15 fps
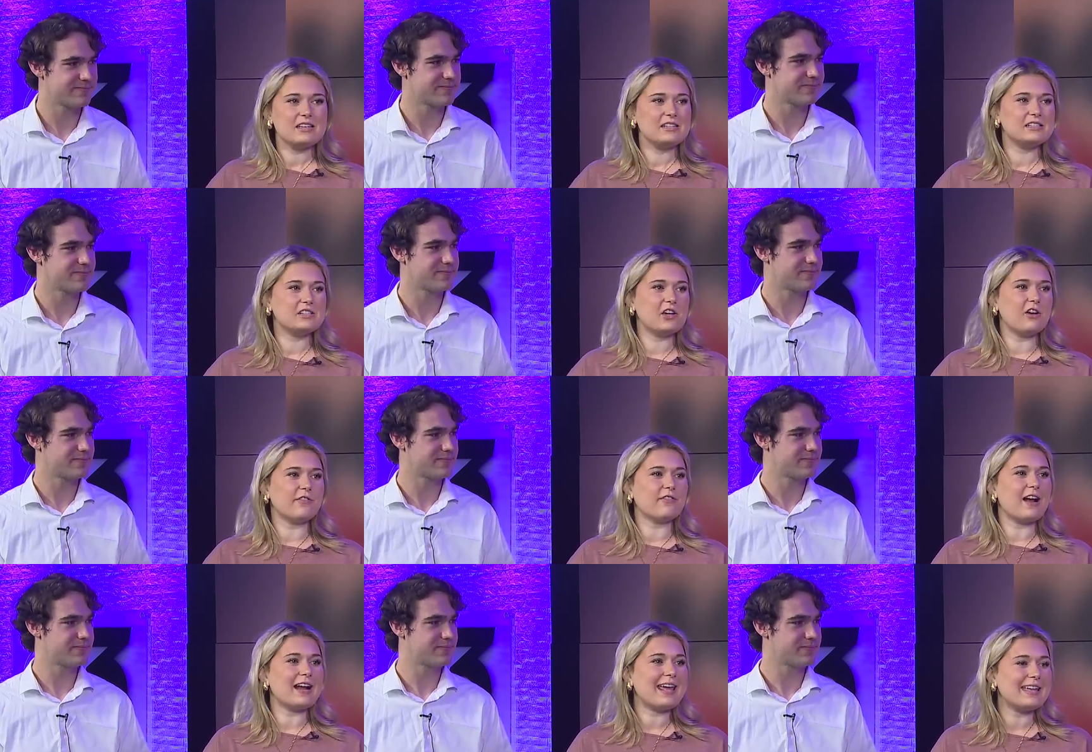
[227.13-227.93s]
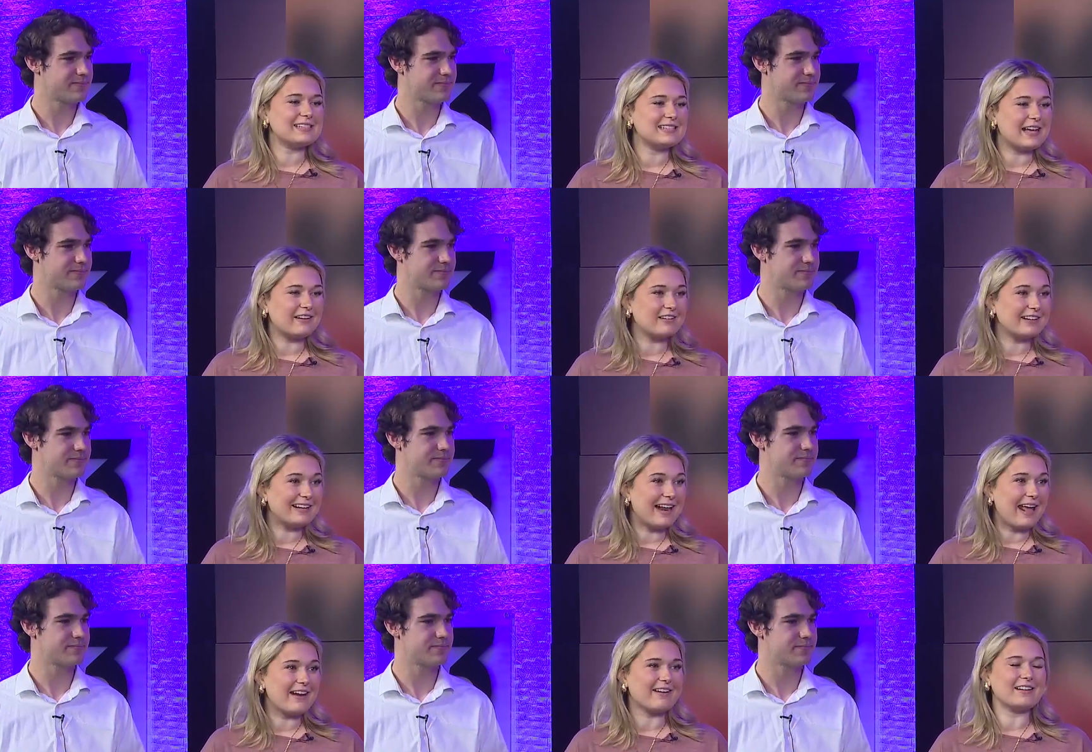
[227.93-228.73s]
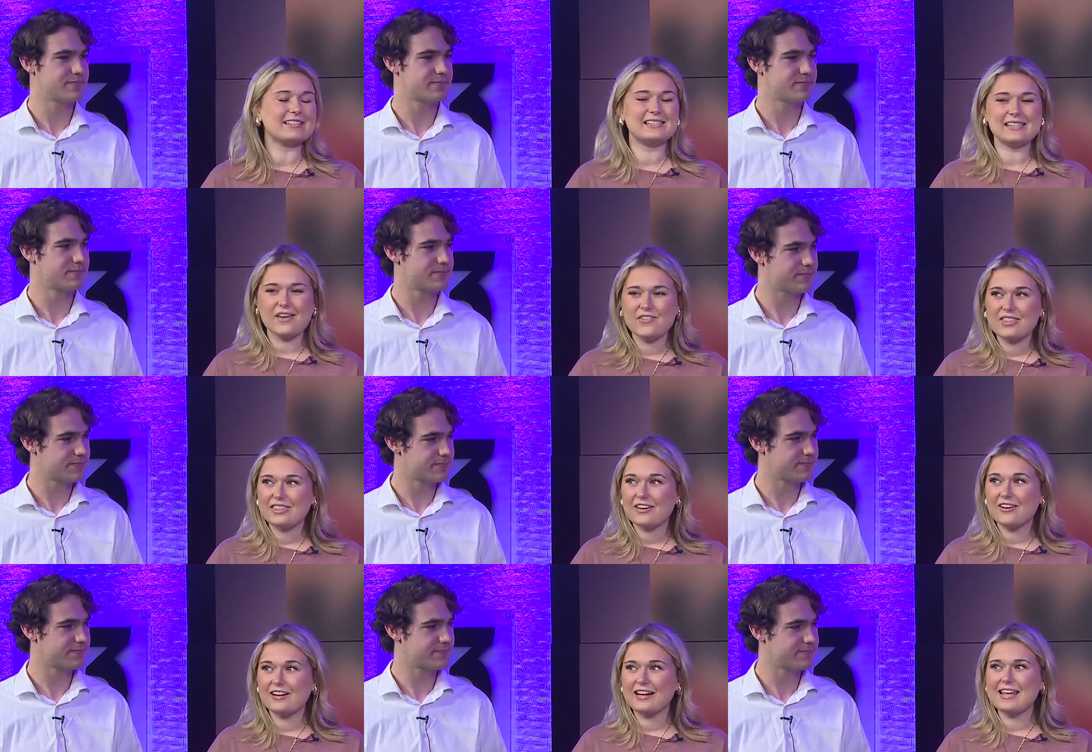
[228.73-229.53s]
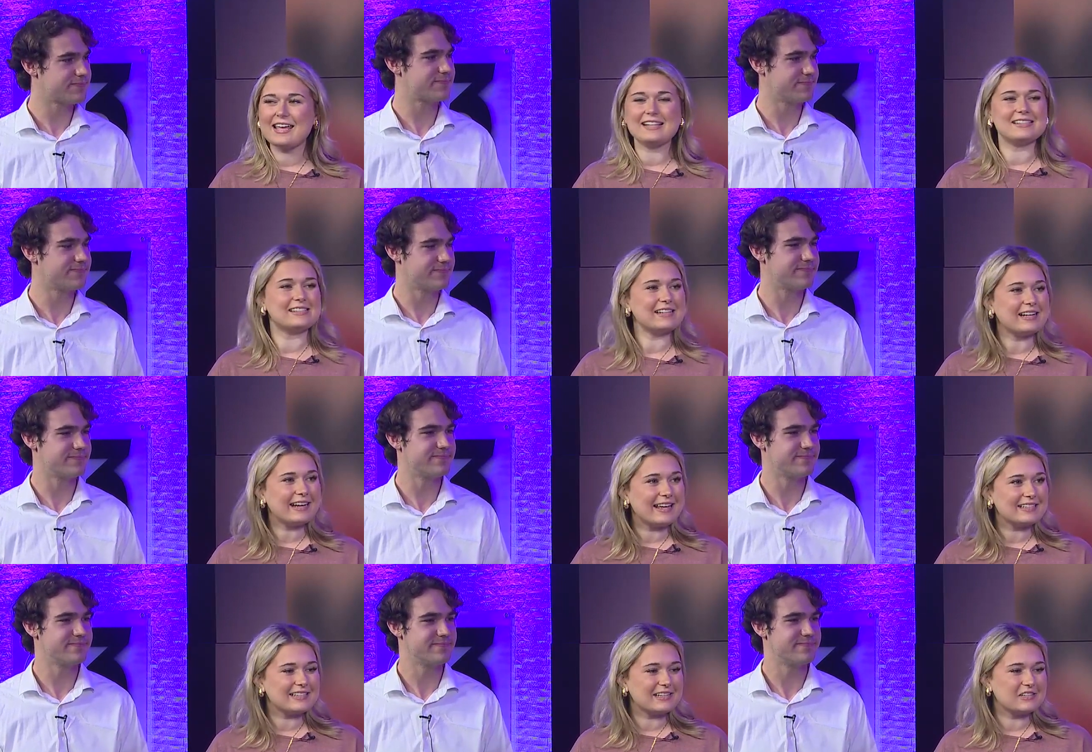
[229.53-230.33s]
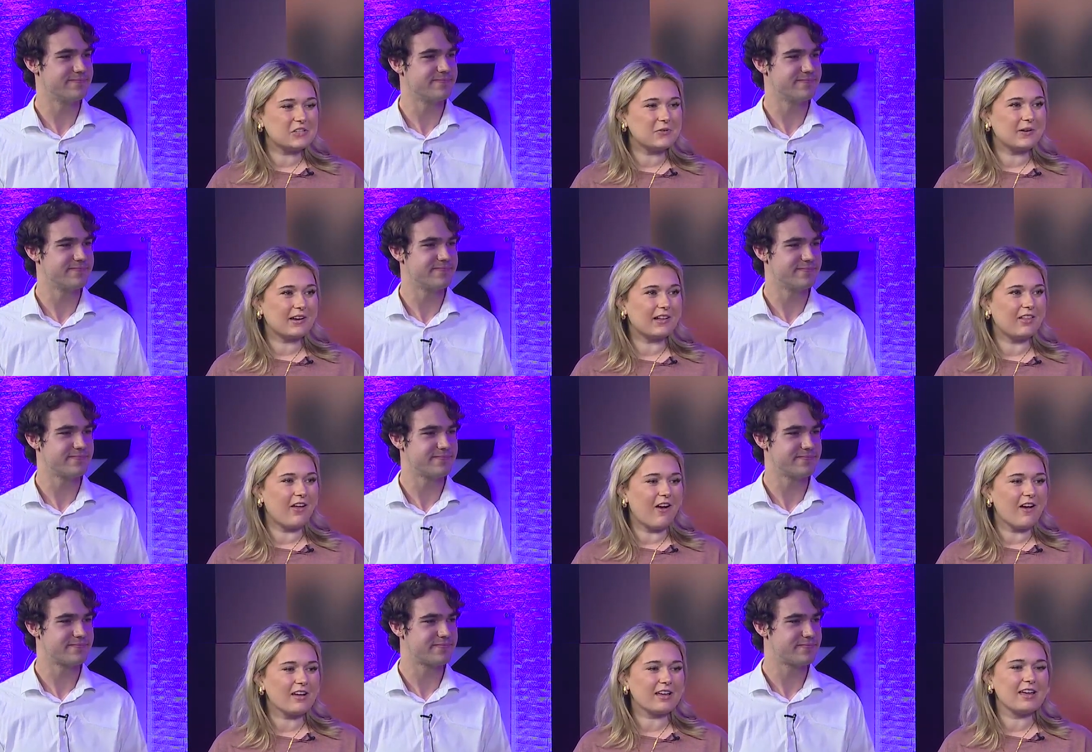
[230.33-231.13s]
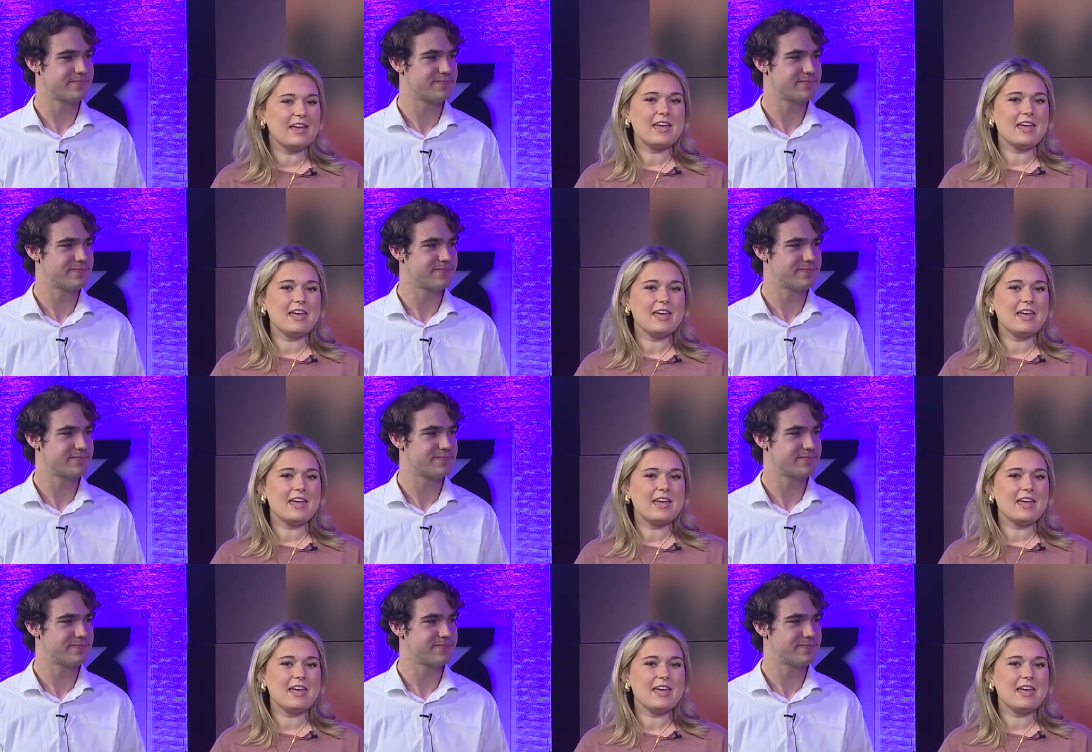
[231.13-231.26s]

Speaker 1: and so Friday and Saturday night are at 7:30, and Sunday is at 2 o'clock.